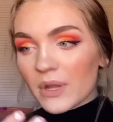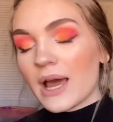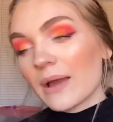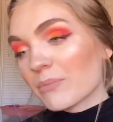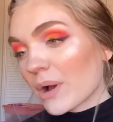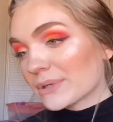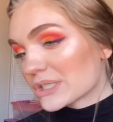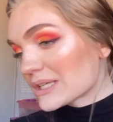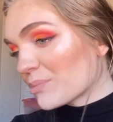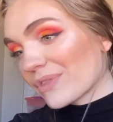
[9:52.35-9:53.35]
I'm probably
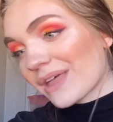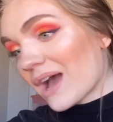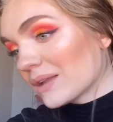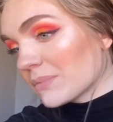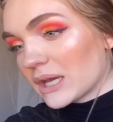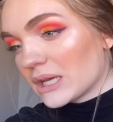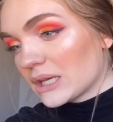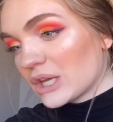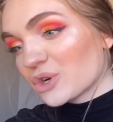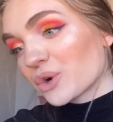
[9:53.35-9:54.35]
just gonna put that in my
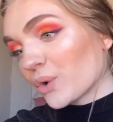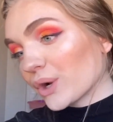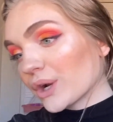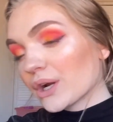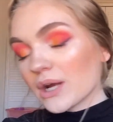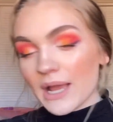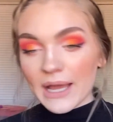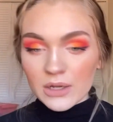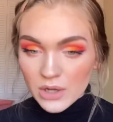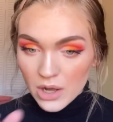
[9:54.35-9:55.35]
inner corner
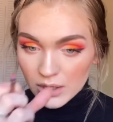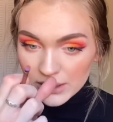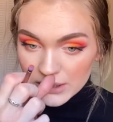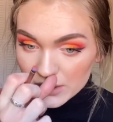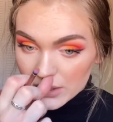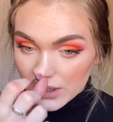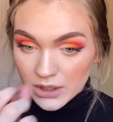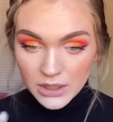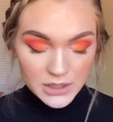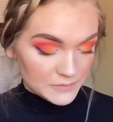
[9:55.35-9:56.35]
and call it
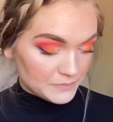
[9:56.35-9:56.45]
good.